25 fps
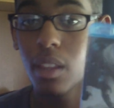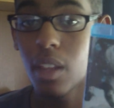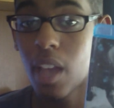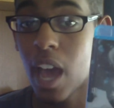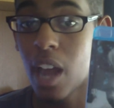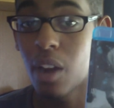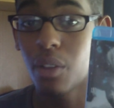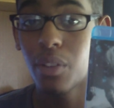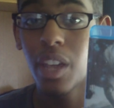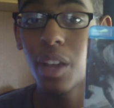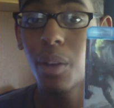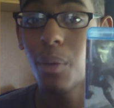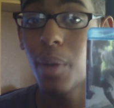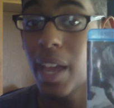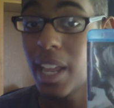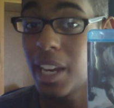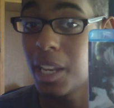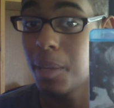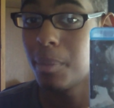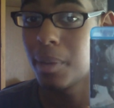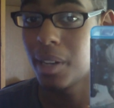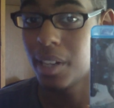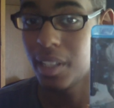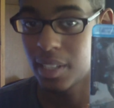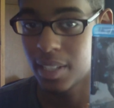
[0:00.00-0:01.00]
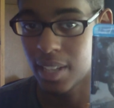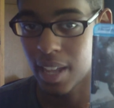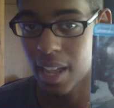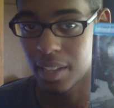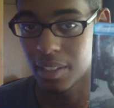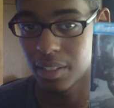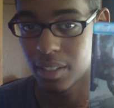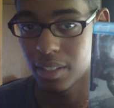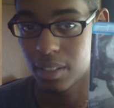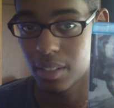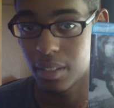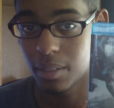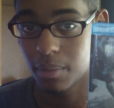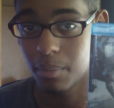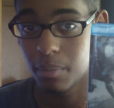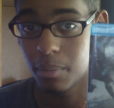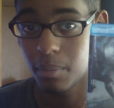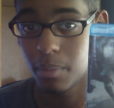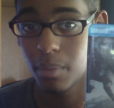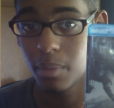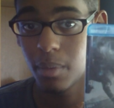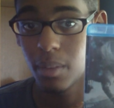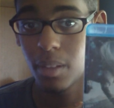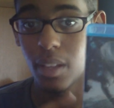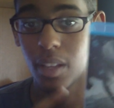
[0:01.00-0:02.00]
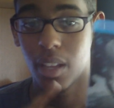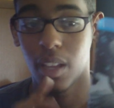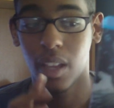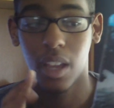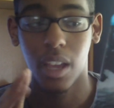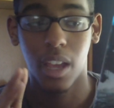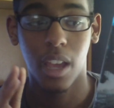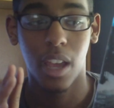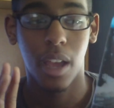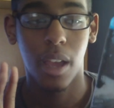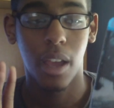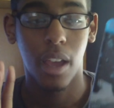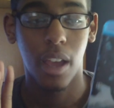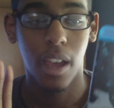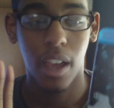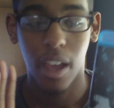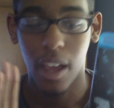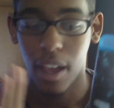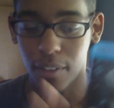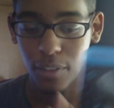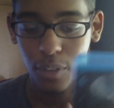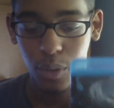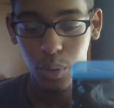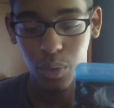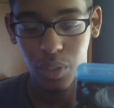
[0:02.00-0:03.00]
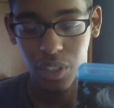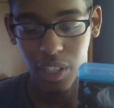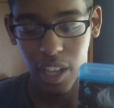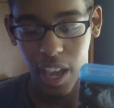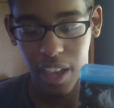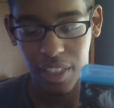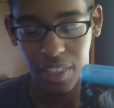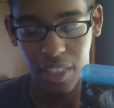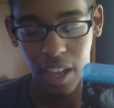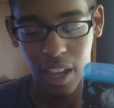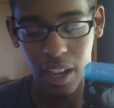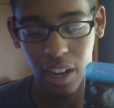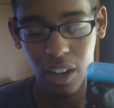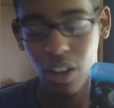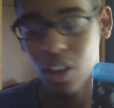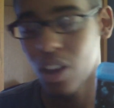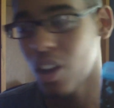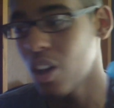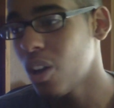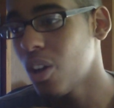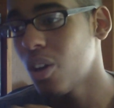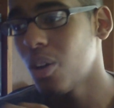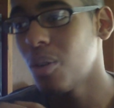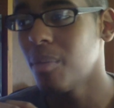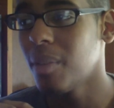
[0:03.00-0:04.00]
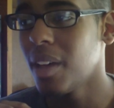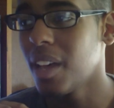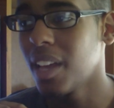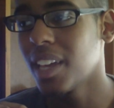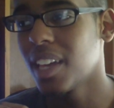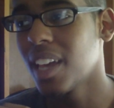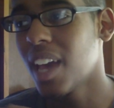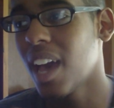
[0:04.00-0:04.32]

I don't care what anybody says. If you say that, oh my